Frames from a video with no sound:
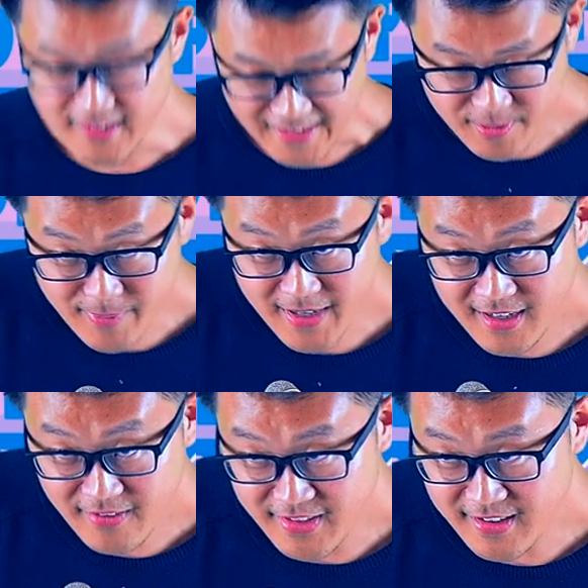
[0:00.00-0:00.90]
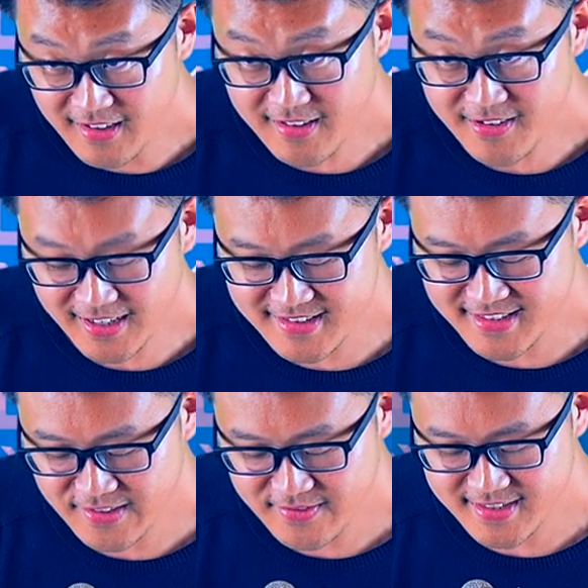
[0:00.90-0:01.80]
the eighth pick of the
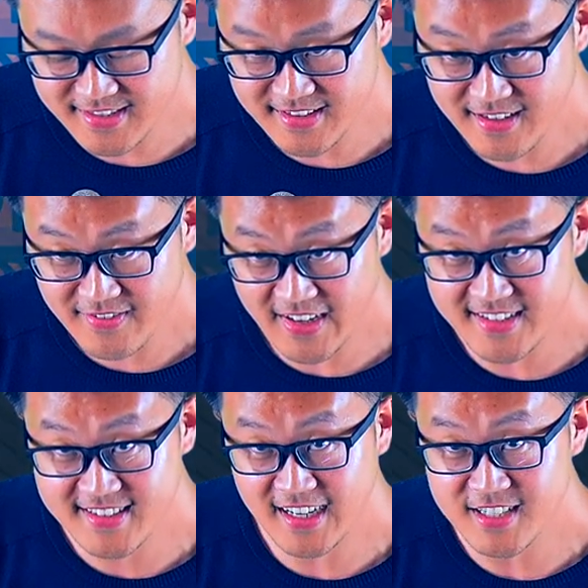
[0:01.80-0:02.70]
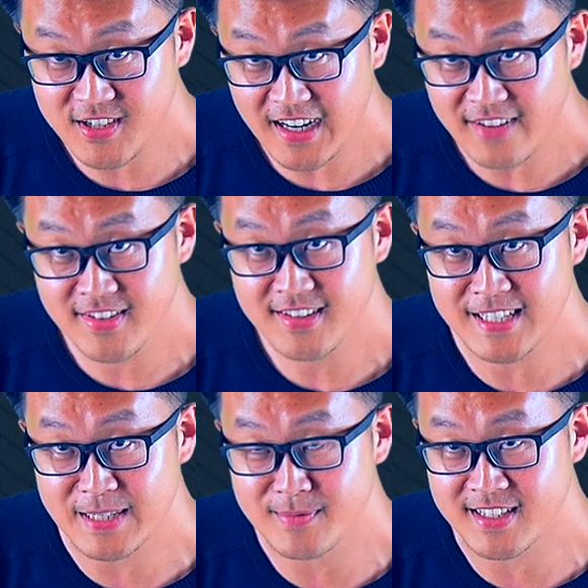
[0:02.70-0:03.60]
2017 Fantasy Couch Draft,
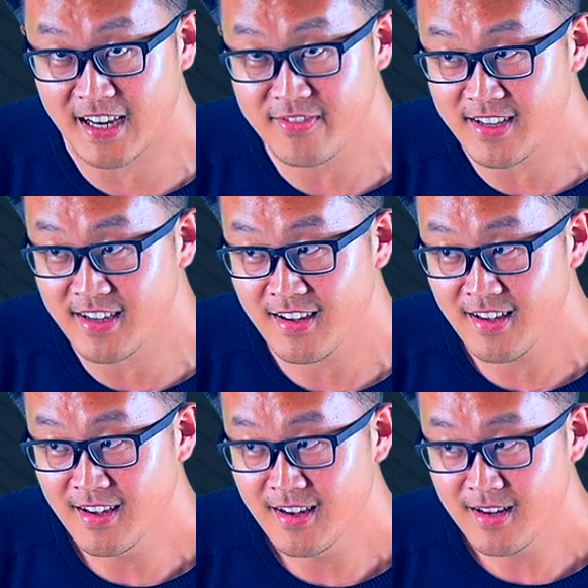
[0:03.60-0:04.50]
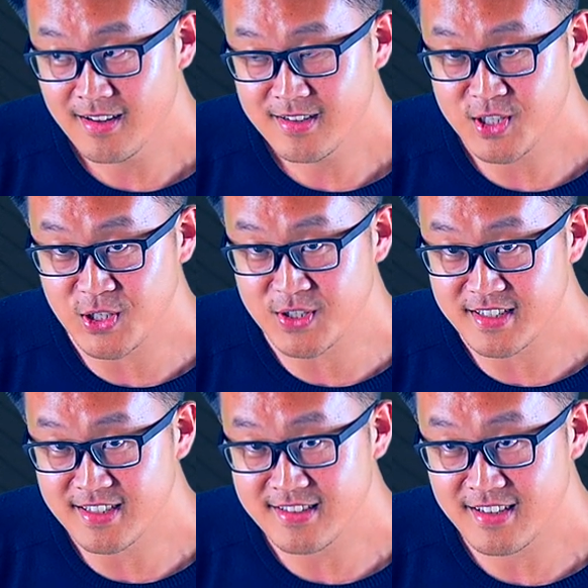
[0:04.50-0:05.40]
Team Safety
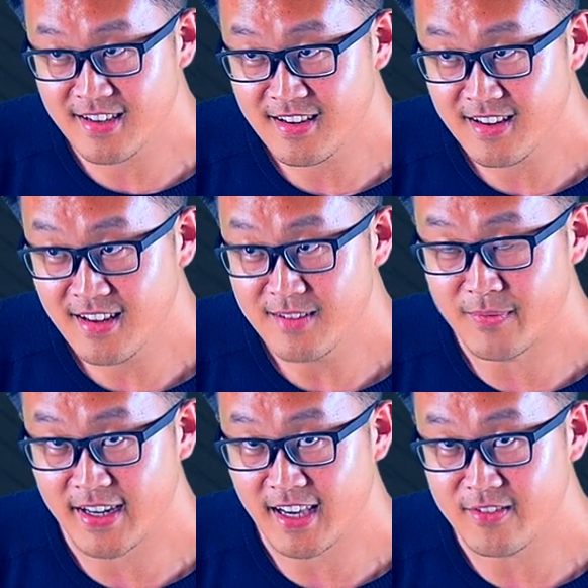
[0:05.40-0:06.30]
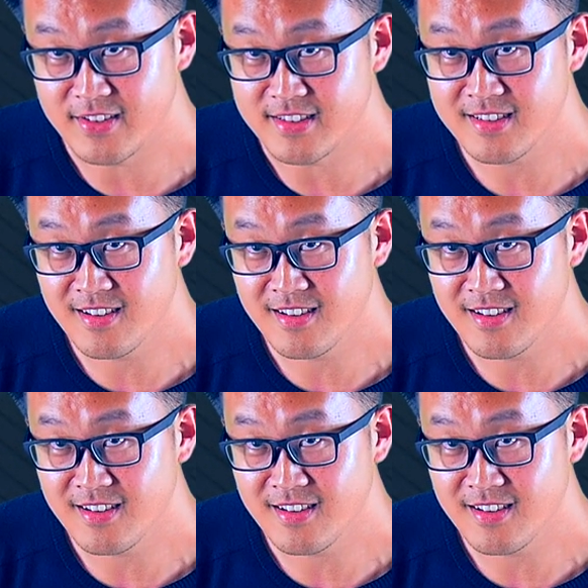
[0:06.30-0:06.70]
chooses Mike Evans.